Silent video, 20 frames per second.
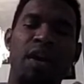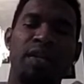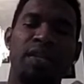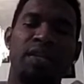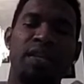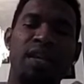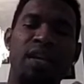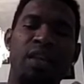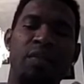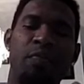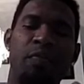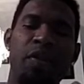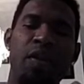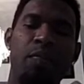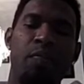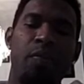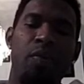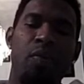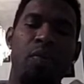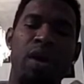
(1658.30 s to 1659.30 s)

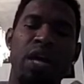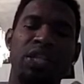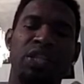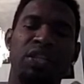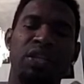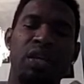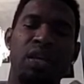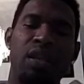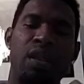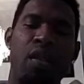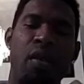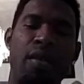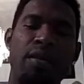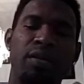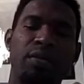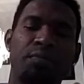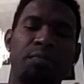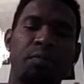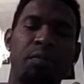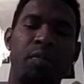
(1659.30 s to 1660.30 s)
48 people watching.
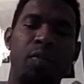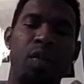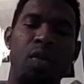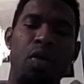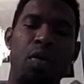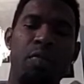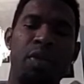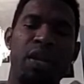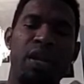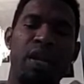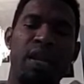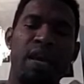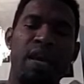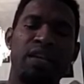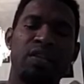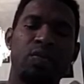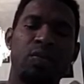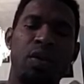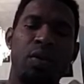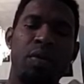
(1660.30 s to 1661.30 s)
How many
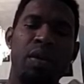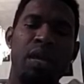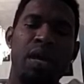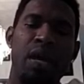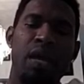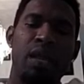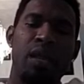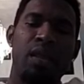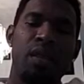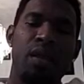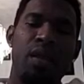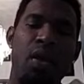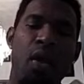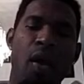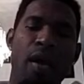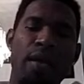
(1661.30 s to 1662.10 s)
likes? Where we at?